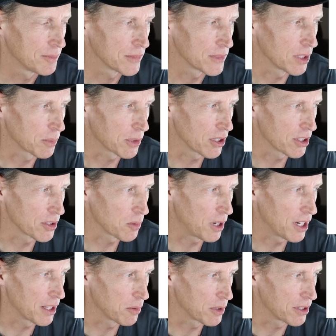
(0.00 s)
So I'm curious
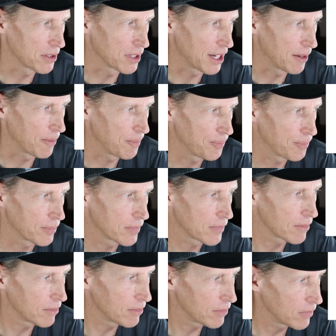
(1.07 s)
why they would do that.
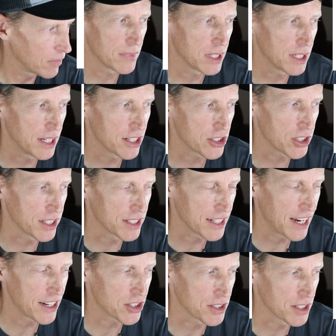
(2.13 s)
He actually
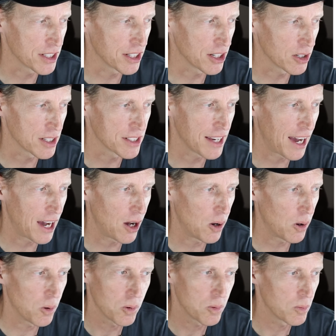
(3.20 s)
attaches in here is
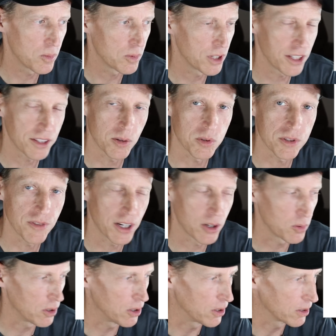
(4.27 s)
how nothing was
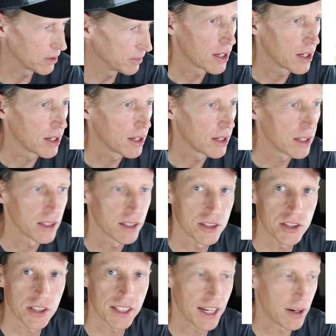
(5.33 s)
found wrong.
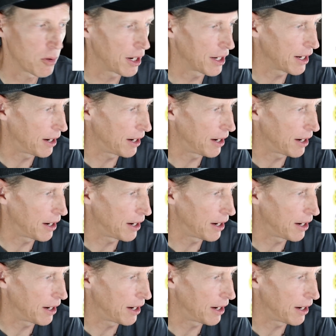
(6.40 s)
Let's look at that right